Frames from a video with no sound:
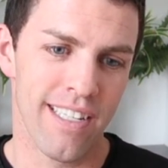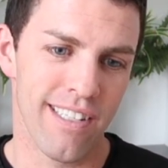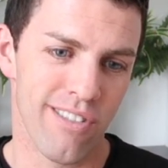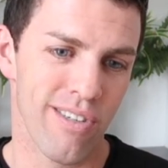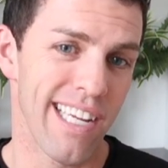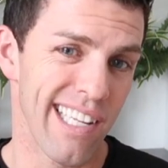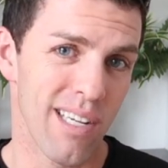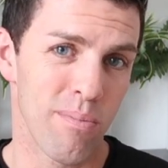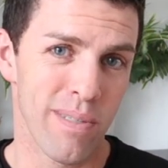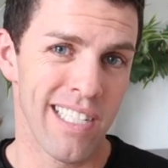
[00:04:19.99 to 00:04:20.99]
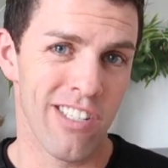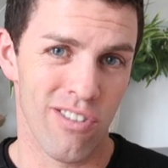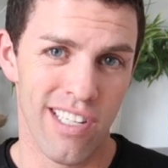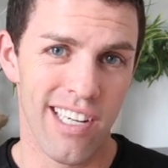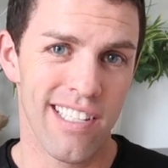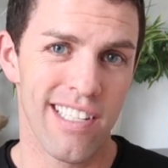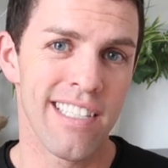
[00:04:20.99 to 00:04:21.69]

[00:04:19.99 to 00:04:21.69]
and create a potentially